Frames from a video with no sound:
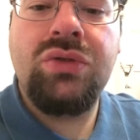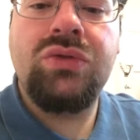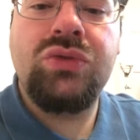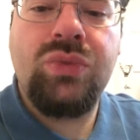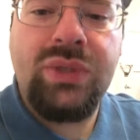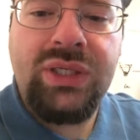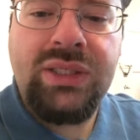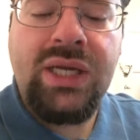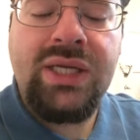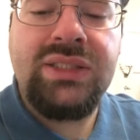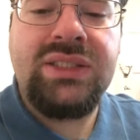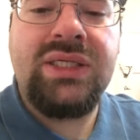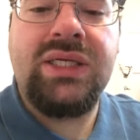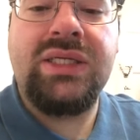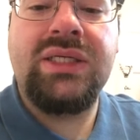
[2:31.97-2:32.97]

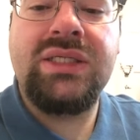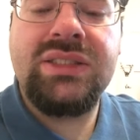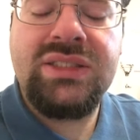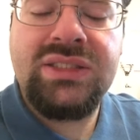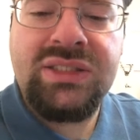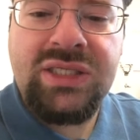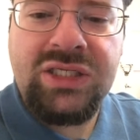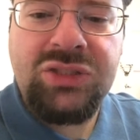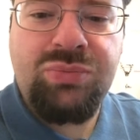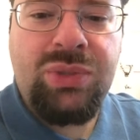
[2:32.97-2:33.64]
2019, 6